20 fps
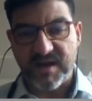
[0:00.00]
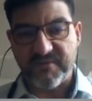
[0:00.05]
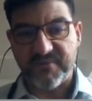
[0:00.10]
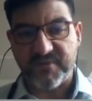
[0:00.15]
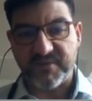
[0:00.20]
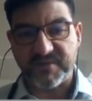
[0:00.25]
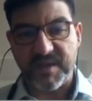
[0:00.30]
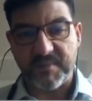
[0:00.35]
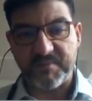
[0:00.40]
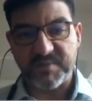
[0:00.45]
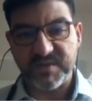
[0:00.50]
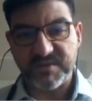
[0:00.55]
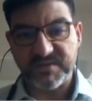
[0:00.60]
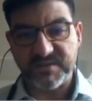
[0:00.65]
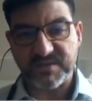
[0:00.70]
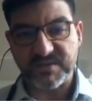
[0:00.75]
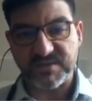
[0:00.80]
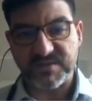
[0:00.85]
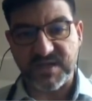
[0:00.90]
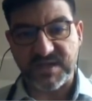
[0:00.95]
for the
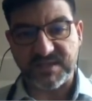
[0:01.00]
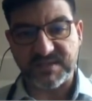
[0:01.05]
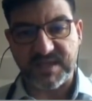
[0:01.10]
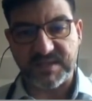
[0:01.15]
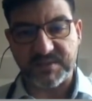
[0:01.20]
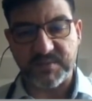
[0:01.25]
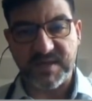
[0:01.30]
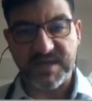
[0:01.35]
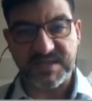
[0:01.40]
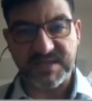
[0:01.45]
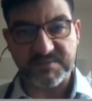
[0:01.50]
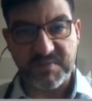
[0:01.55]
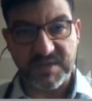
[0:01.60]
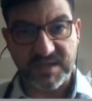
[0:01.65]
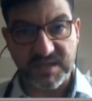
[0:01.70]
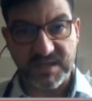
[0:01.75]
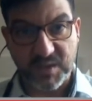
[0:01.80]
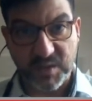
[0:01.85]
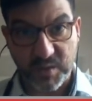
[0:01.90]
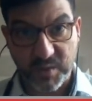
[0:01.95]
purity check that we have
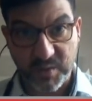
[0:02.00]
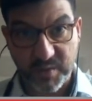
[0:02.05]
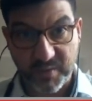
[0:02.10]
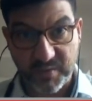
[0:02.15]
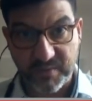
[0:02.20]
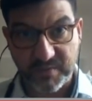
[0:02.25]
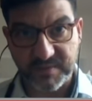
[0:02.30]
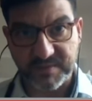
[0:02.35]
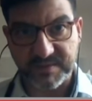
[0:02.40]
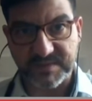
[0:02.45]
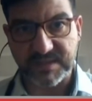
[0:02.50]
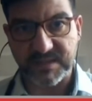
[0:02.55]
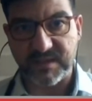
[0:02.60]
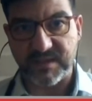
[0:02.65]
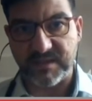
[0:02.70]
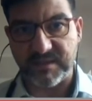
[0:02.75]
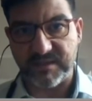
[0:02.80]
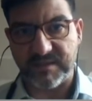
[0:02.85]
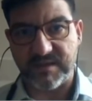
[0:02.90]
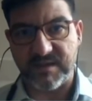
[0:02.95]
been included
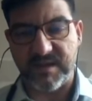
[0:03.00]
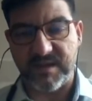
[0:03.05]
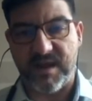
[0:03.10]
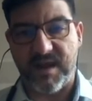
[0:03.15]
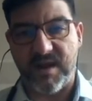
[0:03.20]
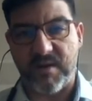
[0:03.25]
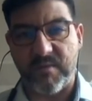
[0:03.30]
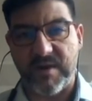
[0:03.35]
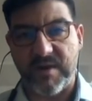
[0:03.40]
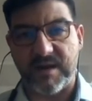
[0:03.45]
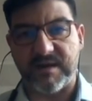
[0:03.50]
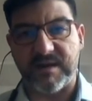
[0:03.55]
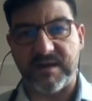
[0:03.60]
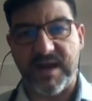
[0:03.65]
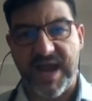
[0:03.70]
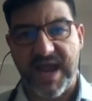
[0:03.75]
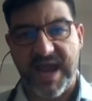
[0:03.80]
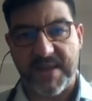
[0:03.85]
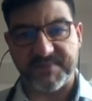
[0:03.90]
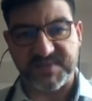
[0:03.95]
in our
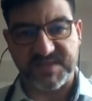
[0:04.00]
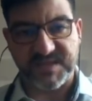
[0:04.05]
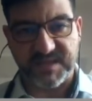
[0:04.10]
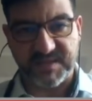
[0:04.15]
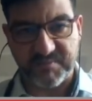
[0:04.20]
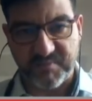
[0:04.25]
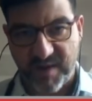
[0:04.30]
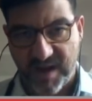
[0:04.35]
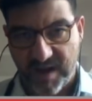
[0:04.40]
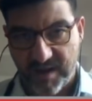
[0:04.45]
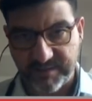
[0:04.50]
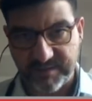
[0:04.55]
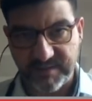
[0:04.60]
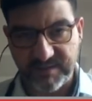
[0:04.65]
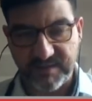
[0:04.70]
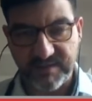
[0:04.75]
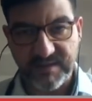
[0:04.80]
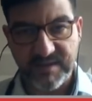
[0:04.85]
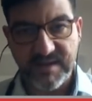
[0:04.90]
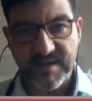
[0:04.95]
APSIC
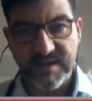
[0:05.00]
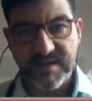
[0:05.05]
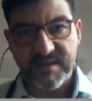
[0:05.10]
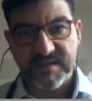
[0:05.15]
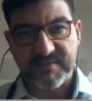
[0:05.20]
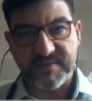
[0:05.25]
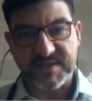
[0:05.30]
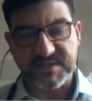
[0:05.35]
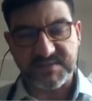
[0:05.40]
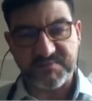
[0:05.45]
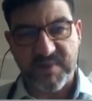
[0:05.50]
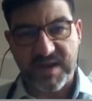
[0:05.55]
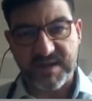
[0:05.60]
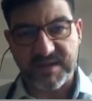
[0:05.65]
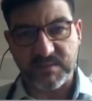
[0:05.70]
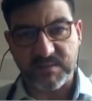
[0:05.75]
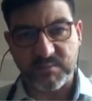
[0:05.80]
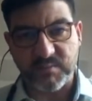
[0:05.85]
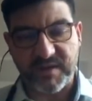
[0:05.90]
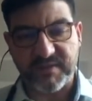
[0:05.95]
panel. This
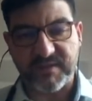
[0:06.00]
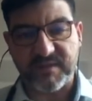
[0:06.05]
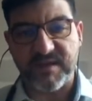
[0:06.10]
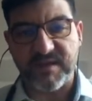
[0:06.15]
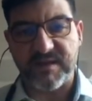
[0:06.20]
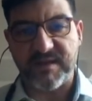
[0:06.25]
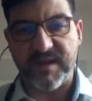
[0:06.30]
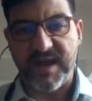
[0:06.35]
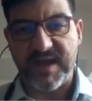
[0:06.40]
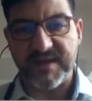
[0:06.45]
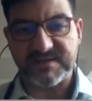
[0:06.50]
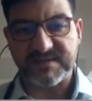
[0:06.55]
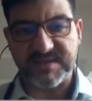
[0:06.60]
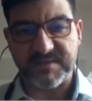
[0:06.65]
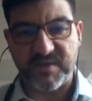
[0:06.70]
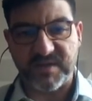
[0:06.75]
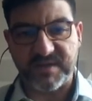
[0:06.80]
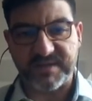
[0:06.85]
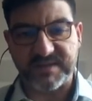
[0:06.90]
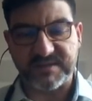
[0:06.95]
panel with
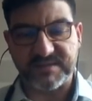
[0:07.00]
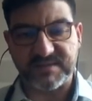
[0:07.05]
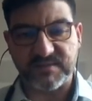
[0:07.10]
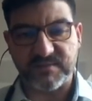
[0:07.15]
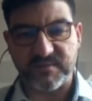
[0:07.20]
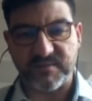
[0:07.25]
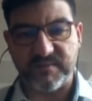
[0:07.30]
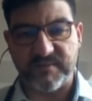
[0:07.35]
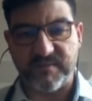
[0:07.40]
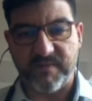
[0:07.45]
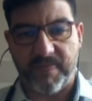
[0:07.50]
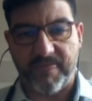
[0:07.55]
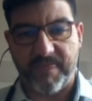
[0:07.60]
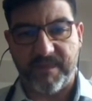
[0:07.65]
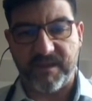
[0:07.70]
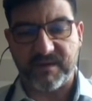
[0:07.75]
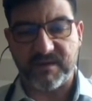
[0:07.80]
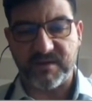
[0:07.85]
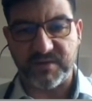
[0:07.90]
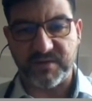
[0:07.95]
antibodies
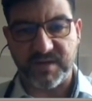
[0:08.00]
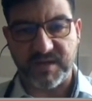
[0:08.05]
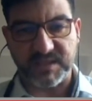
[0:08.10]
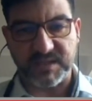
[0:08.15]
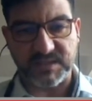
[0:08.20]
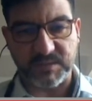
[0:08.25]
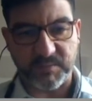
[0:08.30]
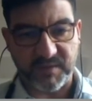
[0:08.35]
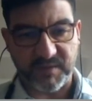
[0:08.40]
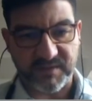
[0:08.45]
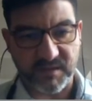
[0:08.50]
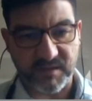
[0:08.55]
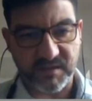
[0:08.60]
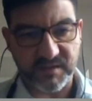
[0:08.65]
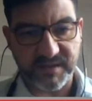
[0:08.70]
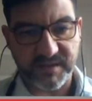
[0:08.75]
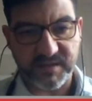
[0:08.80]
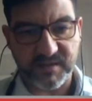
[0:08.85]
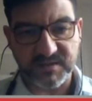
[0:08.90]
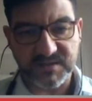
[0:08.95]
conjugated with
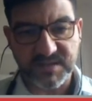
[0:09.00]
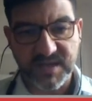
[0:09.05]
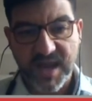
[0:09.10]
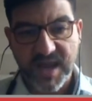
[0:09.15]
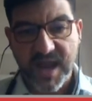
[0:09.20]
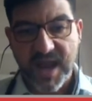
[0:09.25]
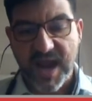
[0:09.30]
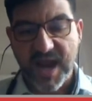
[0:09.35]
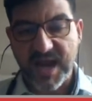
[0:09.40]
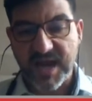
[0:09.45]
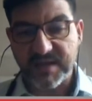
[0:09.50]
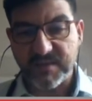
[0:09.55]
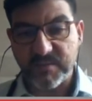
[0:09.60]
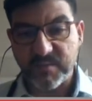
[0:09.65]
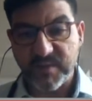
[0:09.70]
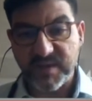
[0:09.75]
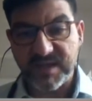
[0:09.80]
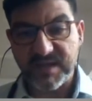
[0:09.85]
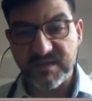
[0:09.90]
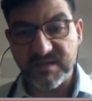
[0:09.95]
oligos,
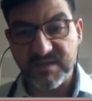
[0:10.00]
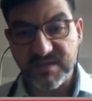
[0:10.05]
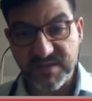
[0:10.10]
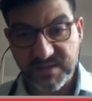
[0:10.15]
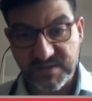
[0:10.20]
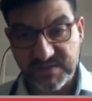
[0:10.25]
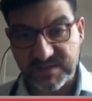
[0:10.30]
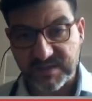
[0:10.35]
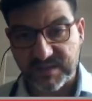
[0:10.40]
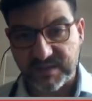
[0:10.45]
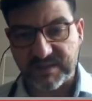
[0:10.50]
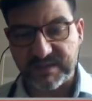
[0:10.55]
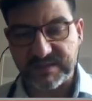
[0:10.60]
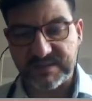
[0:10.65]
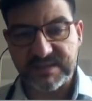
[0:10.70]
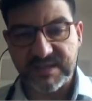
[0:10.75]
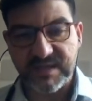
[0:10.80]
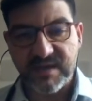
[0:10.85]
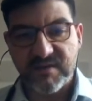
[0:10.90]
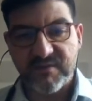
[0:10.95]
and we use it
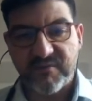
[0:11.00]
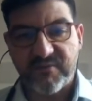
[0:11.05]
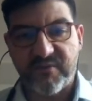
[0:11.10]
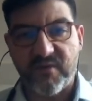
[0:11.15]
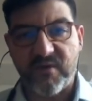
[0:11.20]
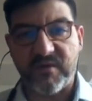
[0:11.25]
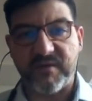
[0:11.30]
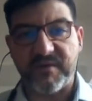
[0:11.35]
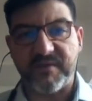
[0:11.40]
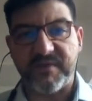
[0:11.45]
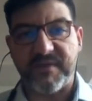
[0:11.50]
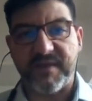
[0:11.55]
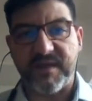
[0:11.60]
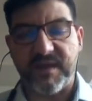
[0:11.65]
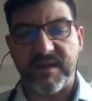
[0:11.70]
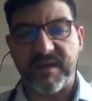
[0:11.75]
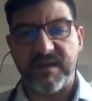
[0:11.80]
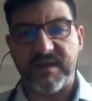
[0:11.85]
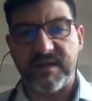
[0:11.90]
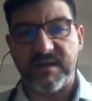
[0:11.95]
for
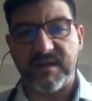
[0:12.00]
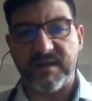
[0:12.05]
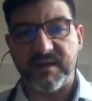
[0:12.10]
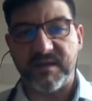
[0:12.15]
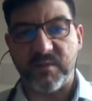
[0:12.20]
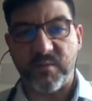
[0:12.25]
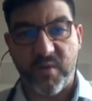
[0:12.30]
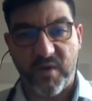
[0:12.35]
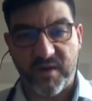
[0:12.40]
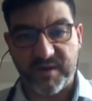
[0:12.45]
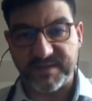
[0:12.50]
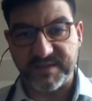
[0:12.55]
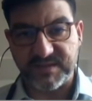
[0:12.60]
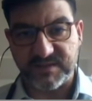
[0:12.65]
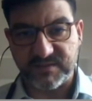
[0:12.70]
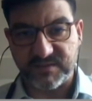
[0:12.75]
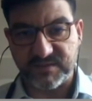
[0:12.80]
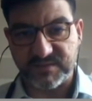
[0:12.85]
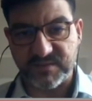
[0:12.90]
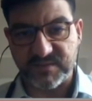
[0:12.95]
the quality
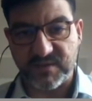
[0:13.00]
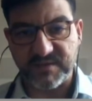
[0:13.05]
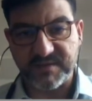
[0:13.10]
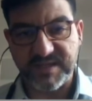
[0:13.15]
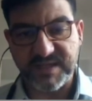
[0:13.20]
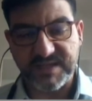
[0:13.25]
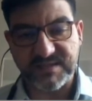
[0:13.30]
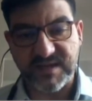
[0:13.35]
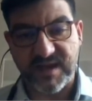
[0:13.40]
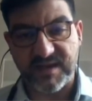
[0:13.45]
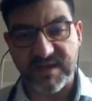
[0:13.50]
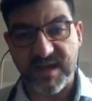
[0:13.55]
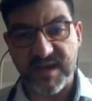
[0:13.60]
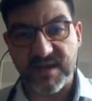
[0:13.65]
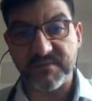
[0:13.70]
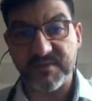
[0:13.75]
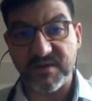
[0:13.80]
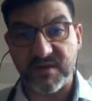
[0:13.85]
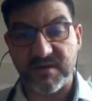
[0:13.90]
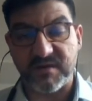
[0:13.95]
control. This
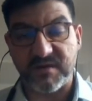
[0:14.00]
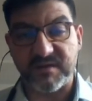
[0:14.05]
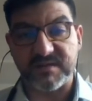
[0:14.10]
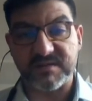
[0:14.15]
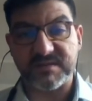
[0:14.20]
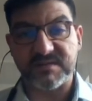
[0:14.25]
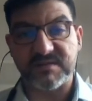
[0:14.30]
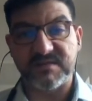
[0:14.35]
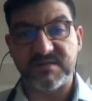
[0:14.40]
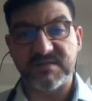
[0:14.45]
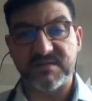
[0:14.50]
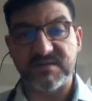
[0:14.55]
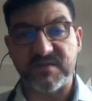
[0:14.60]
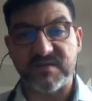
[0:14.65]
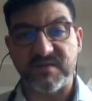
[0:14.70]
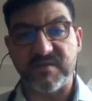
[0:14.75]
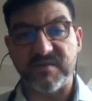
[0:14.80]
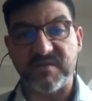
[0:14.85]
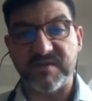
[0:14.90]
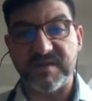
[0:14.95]
allows us
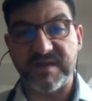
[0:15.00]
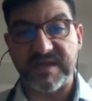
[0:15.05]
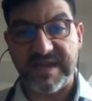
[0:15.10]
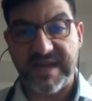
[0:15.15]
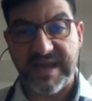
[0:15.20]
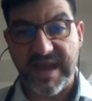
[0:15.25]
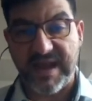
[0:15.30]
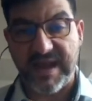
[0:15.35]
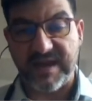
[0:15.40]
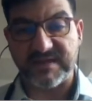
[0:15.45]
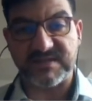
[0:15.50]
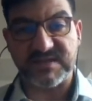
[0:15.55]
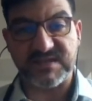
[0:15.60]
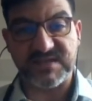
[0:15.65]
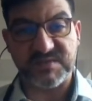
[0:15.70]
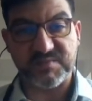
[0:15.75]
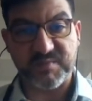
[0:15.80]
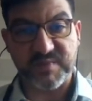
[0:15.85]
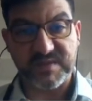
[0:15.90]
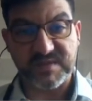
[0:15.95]
to gate
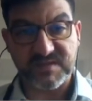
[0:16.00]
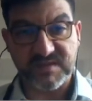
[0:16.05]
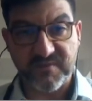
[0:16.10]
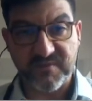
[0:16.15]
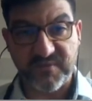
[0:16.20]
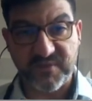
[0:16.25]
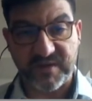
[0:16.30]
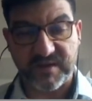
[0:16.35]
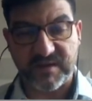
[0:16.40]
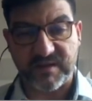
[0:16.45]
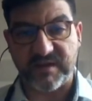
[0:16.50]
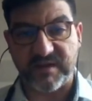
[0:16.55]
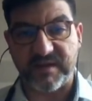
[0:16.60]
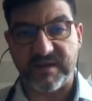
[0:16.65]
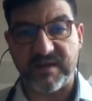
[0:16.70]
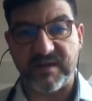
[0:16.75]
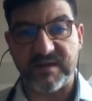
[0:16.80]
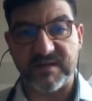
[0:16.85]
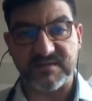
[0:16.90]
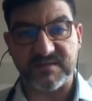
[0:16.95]

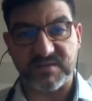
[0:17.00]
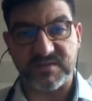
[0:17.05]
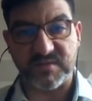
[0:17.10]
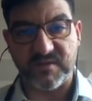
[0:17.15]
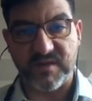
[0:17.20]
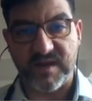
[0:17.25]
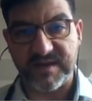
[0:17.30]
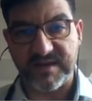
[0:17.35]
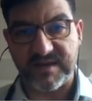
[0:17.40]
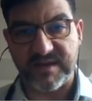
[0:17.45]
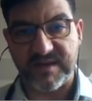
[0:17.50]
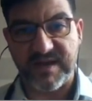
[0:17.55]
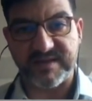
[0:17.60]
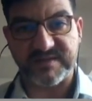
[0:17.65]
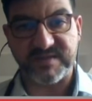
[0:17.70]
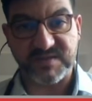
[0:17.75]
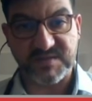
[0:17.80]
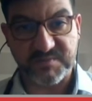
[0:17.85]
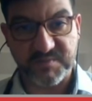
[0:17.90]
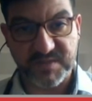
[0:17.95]
specifically and to analyze
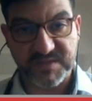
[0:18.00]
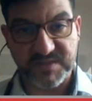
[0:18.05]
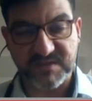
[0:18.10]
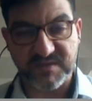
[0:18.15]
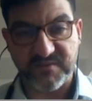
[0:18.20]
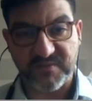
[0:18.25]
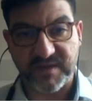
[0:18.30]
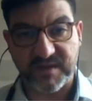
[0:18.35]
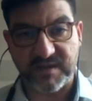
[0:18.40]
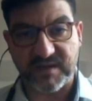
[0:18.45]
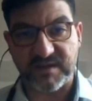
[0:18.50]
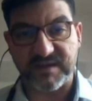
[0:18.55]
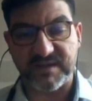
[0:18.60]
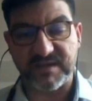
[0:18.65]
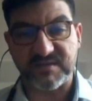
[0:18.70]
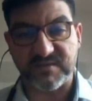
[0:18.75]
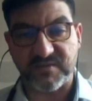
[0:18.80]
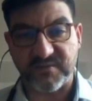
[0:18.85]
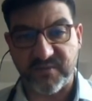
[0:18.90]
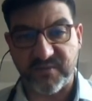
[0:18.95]

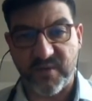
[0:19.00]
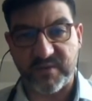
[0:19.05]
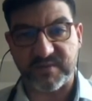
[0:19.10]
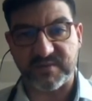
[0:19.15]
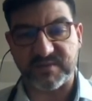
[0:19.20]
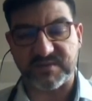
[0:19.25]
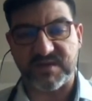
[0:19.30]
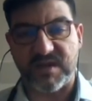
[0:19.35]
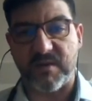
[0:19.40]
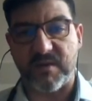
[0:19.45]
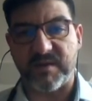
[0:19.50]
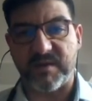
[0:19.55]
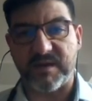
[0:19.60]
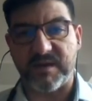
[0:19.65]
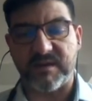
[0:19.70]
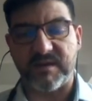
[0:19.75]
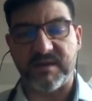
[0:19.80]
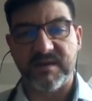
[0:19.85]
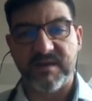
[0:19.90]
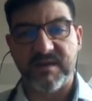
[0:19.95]
specifically, to focus
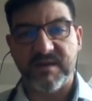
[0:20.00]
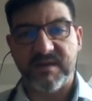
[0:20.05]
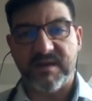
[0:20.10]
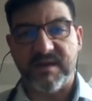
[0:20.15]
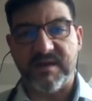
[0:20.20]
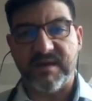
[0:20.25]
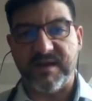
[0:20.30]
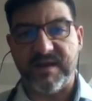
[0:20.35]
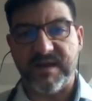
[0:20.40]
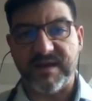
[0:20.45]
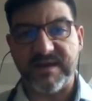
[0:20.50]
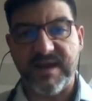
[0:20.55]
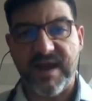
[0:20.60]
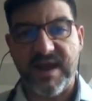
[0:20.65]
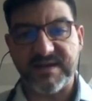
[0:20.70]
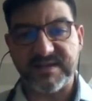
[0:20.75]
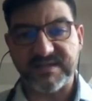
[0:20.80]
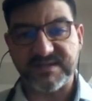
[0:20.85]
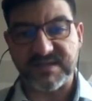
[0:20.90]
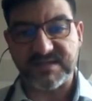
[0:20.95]
our
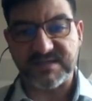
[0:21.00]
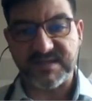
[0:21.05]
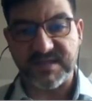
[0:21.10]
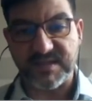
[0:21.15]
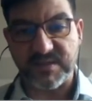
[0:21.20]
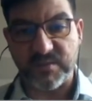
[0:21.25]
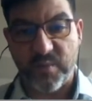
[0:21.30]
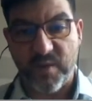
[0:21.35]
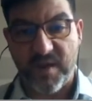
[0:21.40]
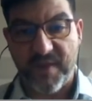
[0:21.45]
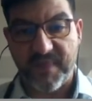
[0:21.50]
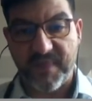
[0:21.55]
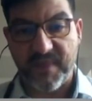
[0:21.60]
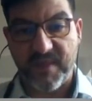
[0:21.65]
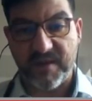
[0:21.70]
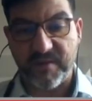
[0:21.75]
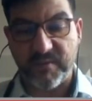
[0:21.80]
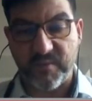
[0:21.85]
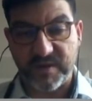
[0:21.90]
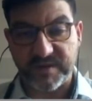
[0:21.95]
analysis in what
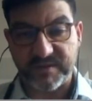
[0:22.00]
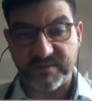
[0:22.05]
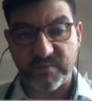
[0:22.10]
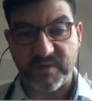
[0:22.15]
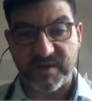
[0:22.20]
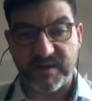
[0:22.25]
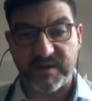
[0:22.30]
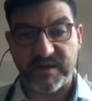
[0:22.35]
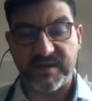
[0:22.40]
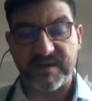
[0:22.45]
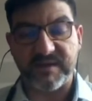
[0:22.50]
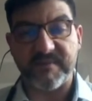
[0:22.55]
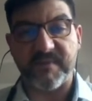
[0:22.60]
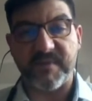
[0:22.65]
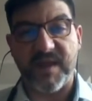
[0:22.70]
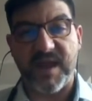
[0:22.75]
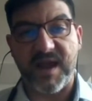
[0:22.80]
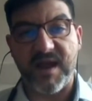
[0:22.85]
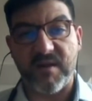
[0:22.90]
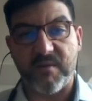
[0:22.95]
were
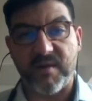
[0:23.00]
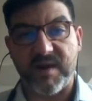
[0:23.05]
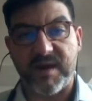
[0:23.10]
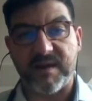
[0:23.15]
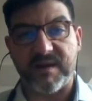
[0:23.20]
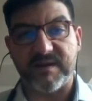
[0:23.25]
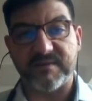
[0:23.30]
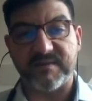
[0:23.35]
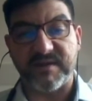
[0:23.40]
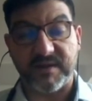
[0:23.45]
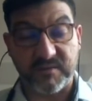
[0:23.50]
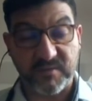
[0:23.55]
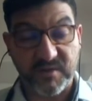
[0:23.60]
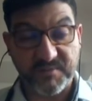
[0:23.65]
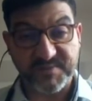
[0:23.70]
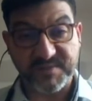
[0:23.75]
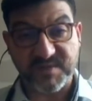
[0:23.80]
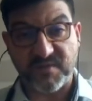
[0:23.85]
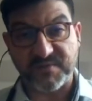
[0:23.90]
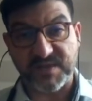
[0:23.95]
the
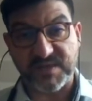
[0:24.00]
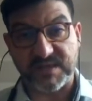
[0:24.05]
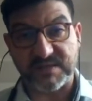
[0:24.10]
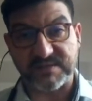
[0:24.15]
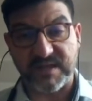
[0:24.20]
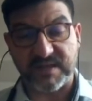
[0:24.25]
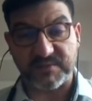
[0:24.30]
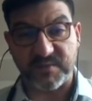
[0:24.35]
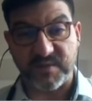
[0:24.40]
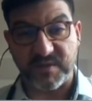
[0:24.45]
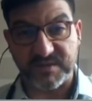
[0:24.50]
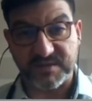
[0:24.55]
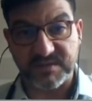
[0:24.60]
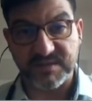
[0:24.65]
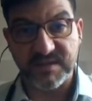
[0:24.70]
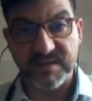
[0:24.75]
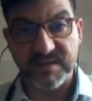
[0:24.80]
groups of cells that was